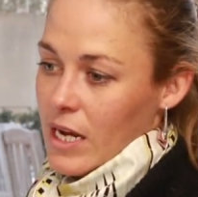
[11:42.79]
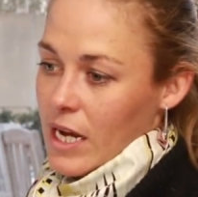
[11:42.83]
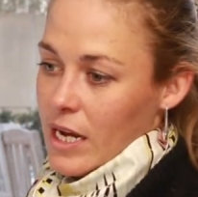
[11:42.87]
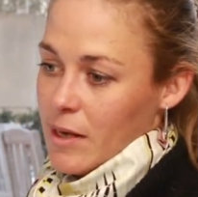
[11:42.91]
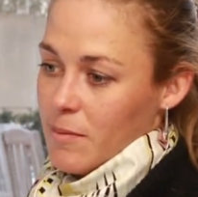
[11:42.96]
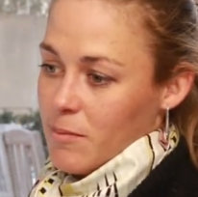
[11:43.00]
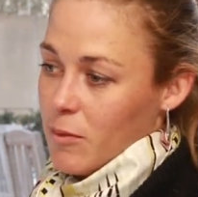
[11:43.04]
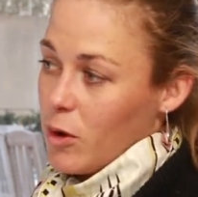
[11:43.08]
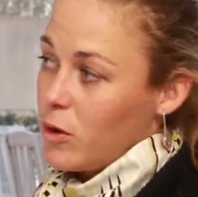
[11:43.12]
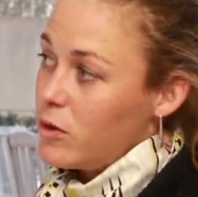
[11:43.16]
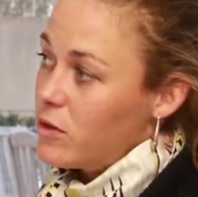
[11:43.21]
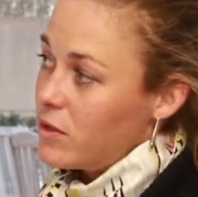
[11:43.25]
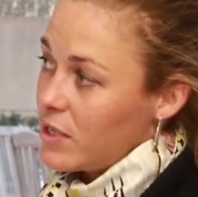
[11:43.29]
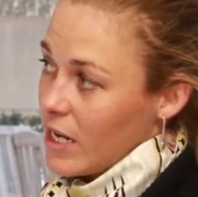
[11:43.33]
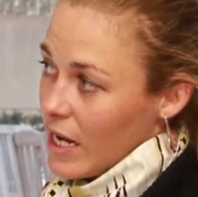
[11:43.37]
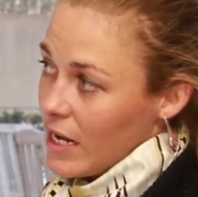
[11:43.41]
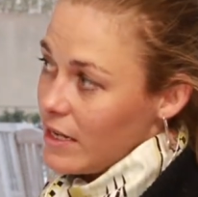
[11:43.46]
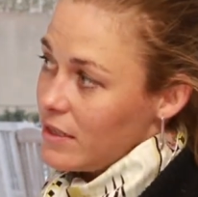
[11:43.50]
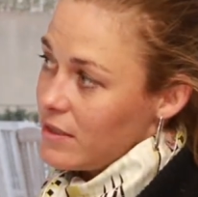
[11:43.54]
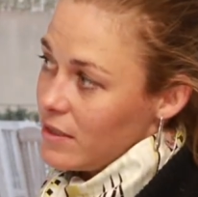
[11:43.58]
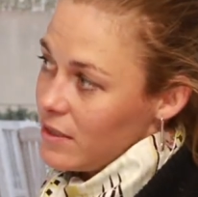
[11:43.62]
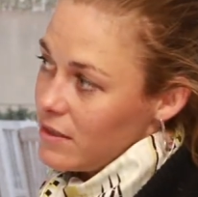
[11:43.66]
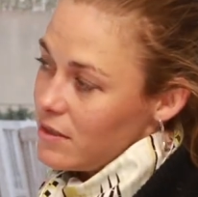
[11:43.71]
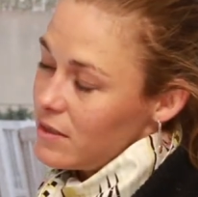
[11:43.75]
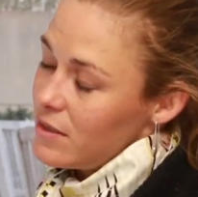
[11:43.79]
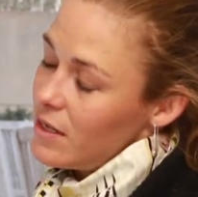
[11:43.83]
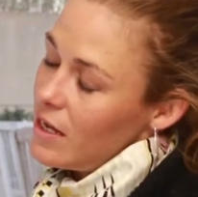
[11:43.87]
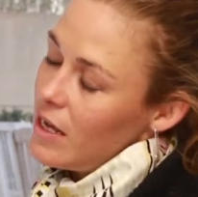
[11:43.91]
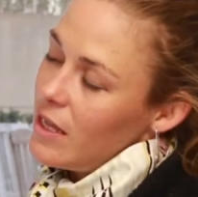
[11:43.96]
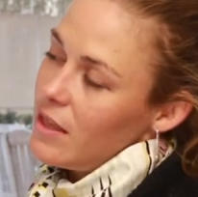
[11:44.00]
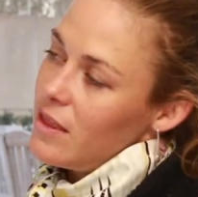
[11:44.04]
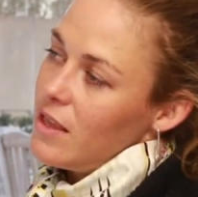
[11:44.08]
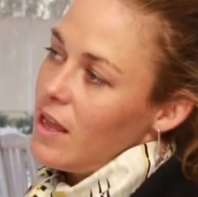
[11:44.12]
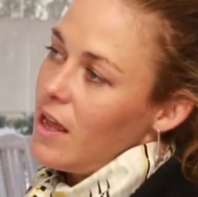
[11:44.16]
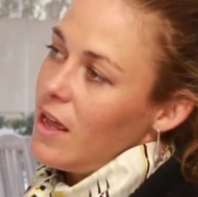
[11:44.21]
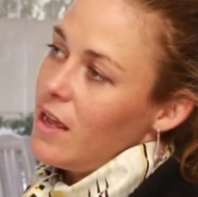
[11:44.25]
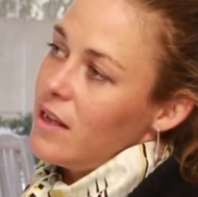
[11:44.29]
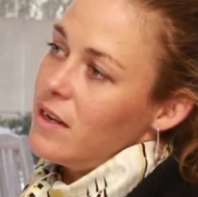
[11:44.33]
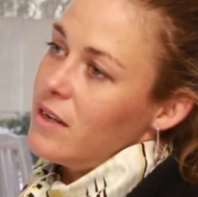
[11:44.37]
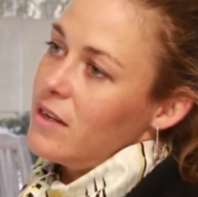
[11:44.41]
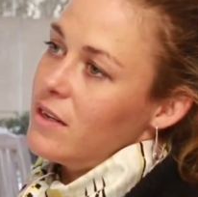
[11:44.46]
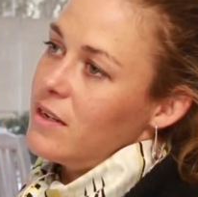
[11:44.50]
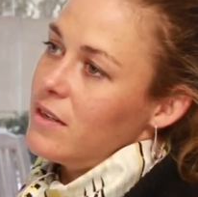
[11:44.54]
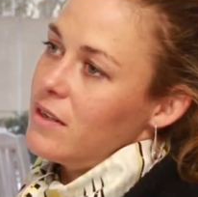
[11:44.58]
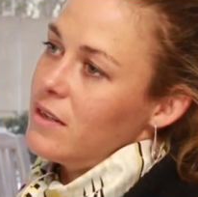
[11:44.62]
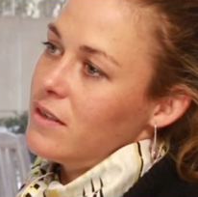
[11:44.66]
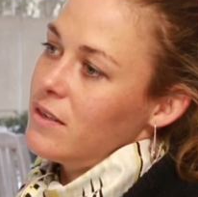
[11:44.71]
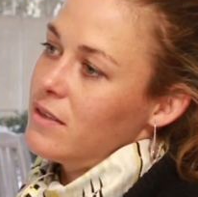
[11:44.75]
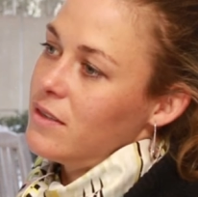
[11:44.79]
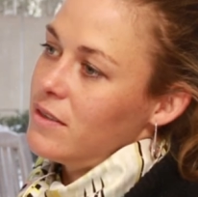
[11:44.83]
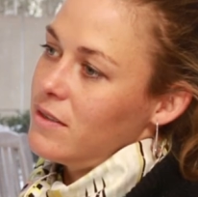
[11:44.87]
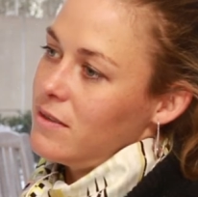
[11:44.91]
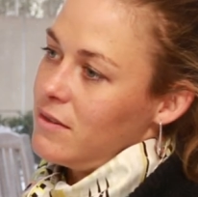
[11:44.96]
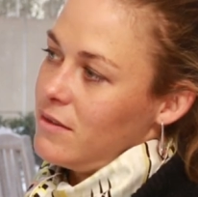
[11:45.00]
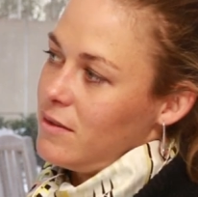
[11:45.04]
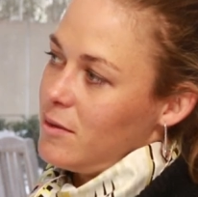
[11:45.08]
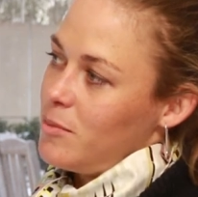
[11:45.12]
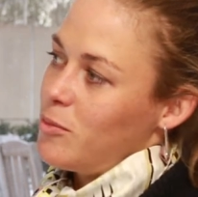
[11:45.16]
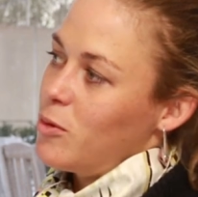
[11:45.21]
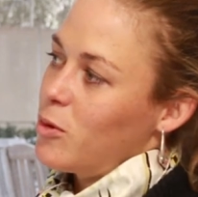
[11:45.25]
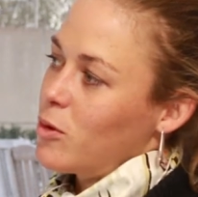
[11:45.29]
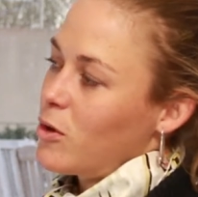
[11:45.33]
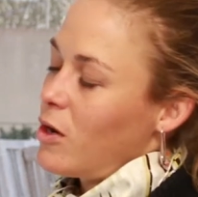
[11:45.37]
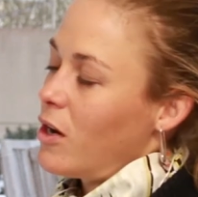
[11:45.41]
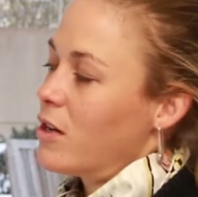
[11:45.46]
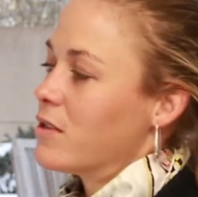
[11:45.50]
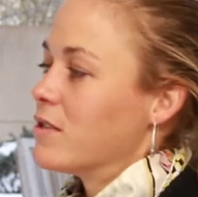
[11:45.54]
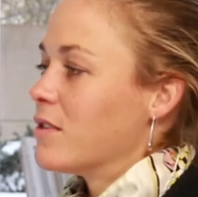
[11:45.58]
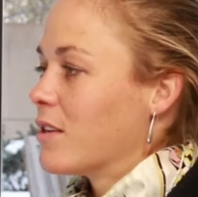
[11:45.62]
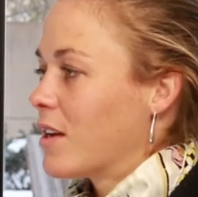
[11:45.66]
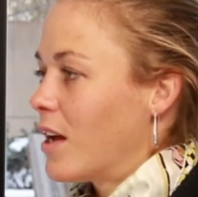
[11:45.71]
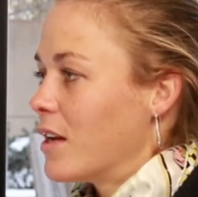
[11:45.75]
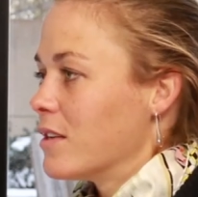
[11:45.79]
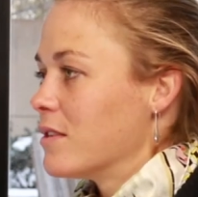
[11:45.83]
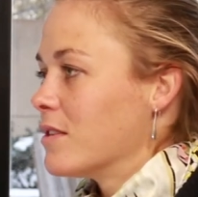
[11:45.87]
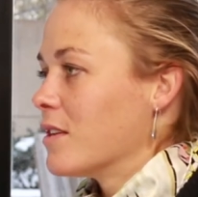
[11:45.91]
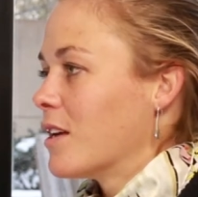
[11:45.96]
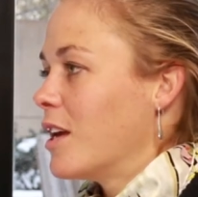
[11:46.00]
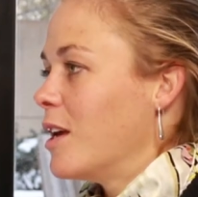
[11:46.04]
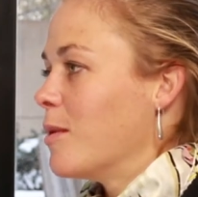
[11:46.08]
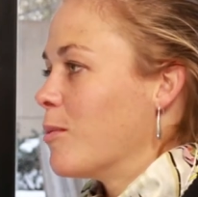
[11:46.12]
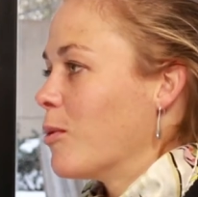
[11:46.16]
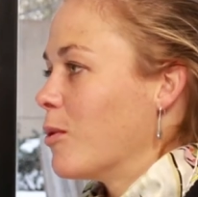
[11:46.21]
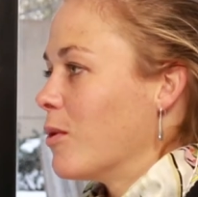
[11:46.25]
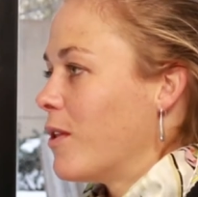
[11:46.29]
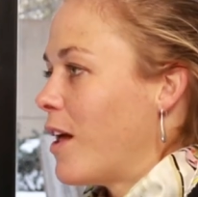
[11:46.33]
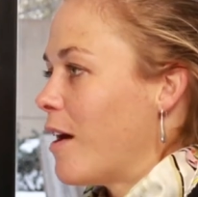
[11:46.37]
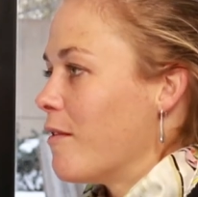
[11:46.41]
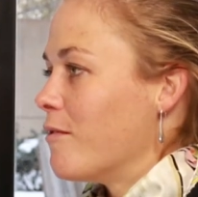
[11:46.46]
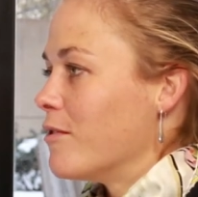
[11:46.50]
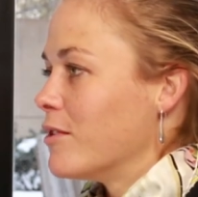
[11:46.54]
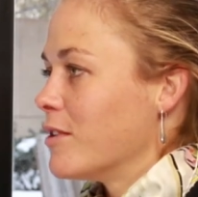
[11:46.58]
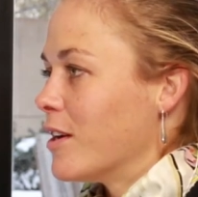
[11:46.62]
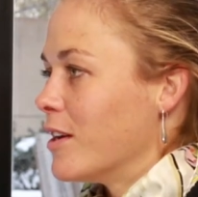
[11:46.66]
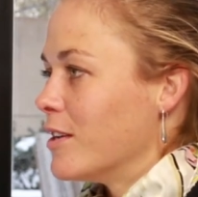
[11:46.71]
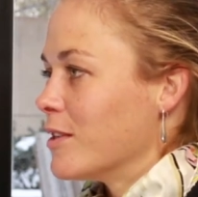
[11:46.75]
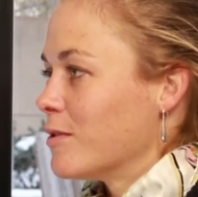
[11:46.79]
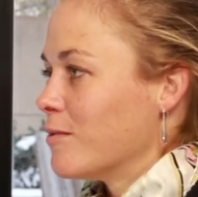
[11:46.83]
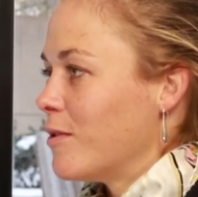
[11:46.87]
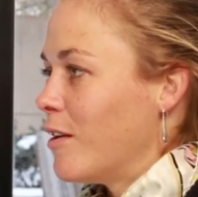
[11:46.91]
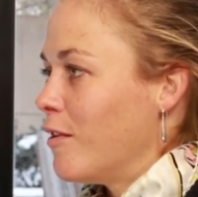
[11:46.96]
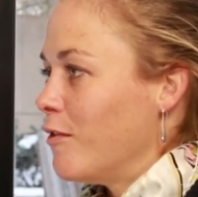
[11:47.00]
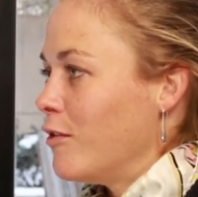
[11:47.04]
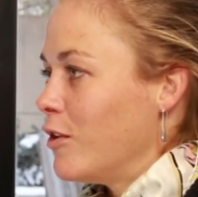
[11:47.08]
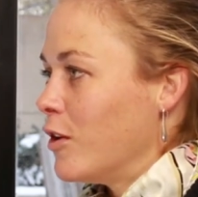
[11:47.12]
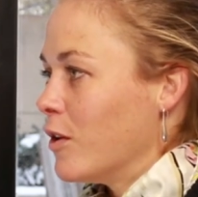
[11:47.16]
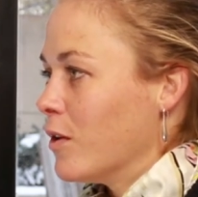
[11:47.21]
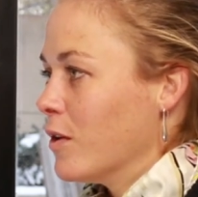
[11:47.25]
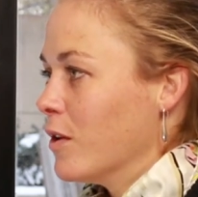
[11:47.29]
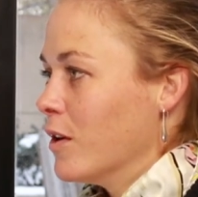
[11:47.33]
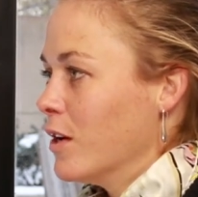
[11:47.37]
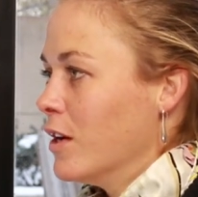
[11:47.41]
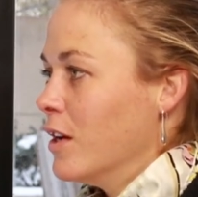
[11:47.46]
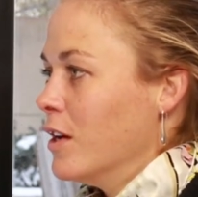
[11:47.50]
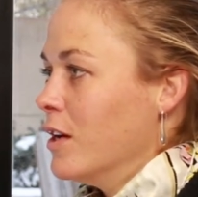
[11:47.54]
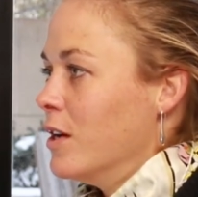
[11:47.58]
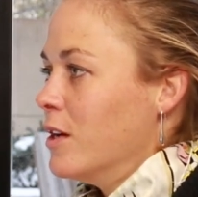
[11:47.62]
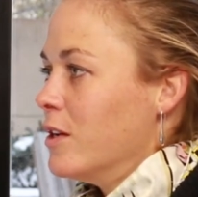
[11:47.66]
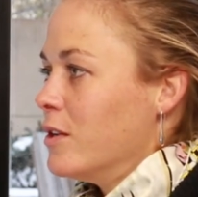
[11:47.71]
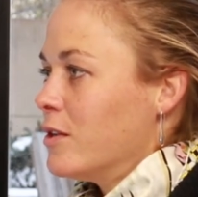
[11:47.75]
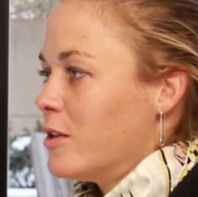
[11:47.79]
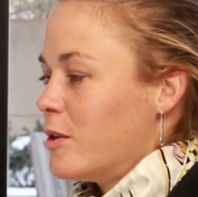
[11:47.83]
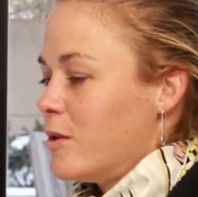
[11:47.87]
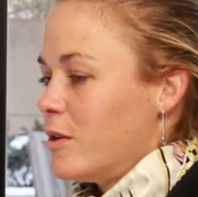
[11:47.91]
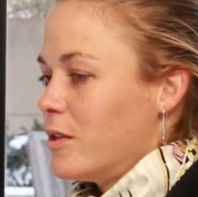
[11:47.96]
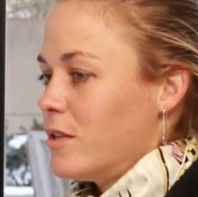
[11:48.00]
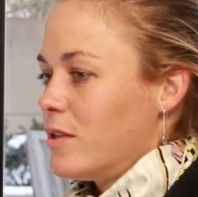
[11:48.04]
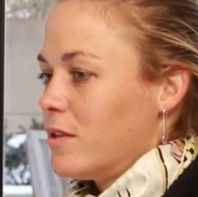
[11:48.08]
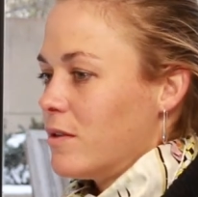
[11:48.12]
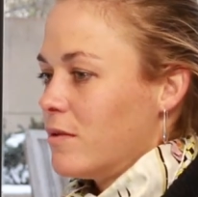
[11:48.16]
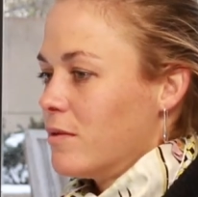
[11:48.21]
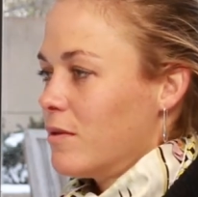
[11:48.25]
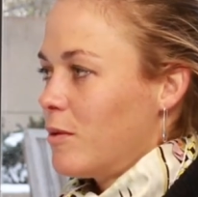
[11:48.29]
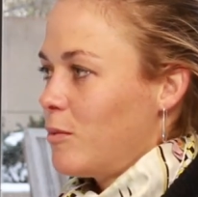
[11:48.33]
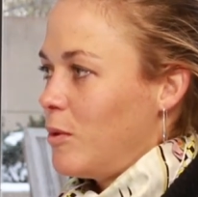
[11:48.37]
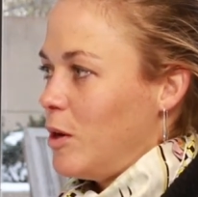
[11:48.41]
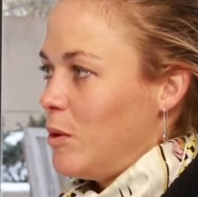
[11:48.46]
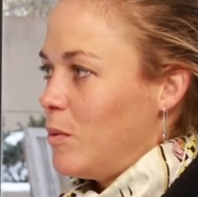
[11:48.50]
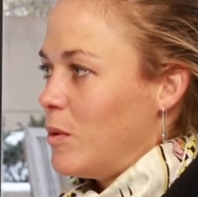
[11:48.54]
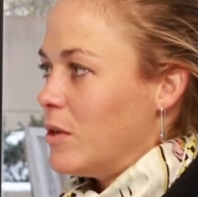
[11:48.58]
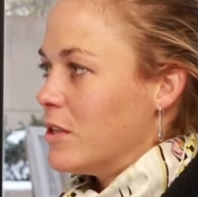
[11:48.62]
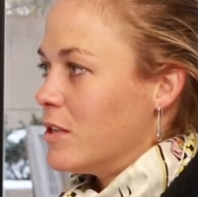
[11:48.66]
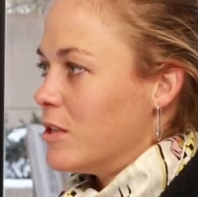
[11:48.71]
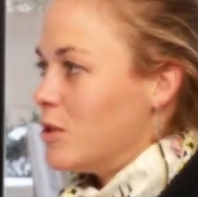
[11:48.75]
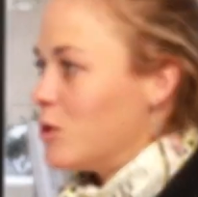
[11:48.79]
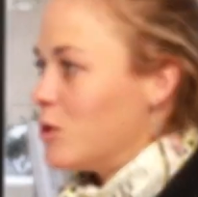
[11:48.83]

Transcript: in most cases, and then the broadcaster gets to keep all the advertising revenue. So it's a win-win